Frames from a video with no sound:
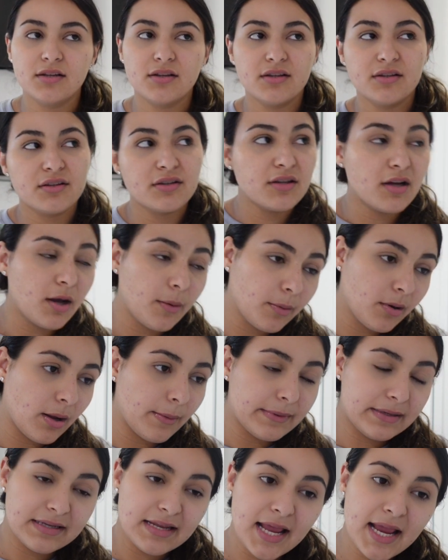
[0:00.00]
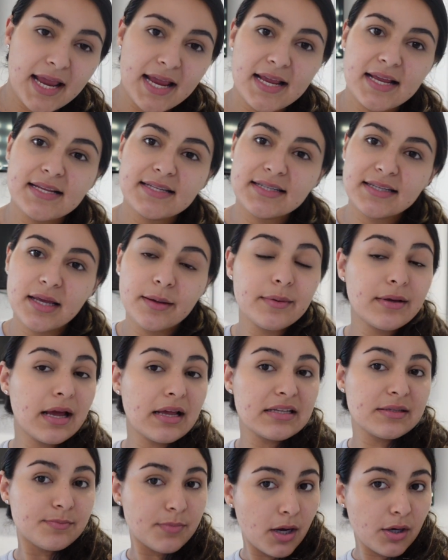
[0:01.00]
in the upcoming days keep you
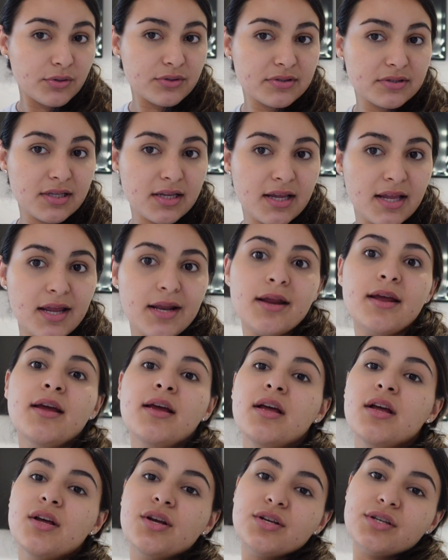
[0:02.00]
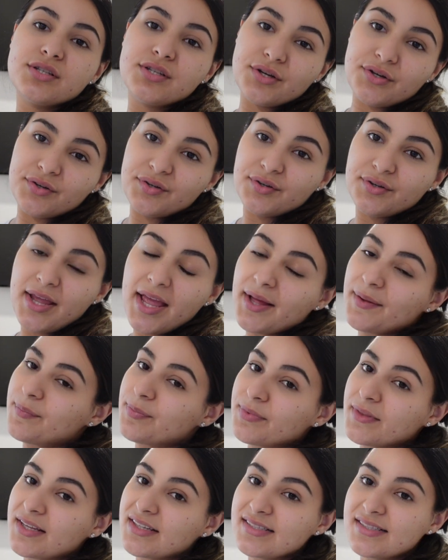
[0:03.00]
guys posted so yeah
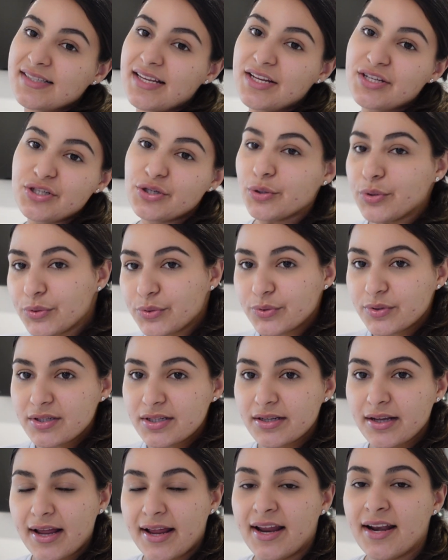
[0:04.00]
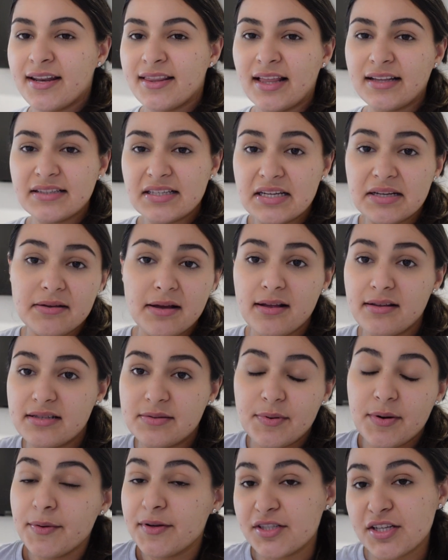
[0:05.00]
stay tuned and that's it that's
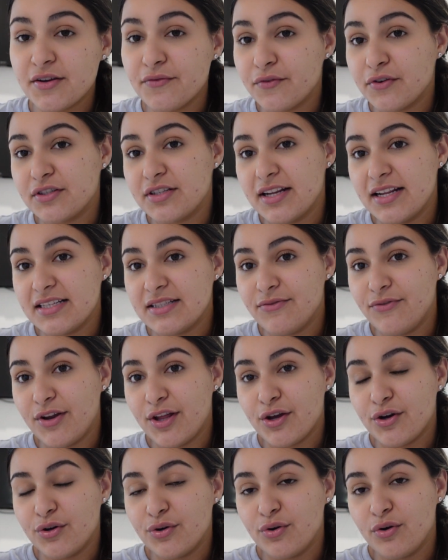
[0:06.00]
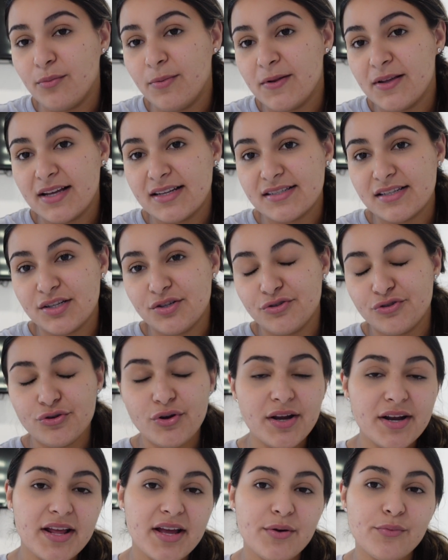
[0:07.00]
pretty much it for today's video hopefully you guys
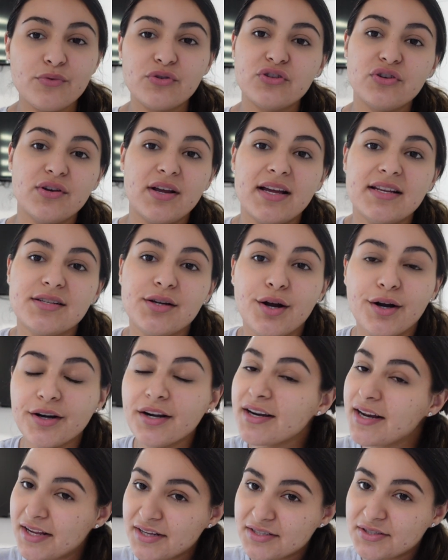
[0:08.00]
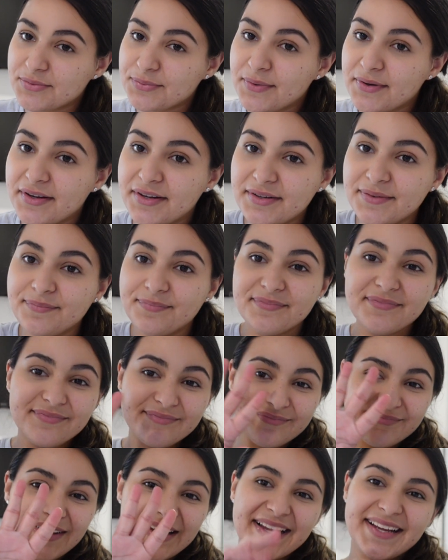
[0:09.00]
enjoyed it we'll see you guys on our next one bye